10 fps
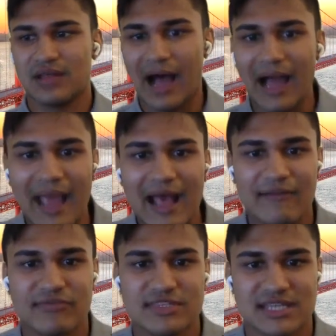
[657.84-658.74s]
I
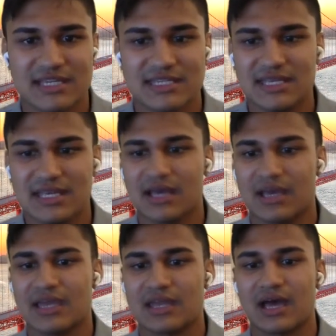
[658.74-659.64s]
have this idea,
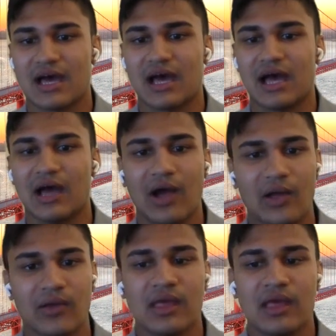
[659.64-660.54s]
and I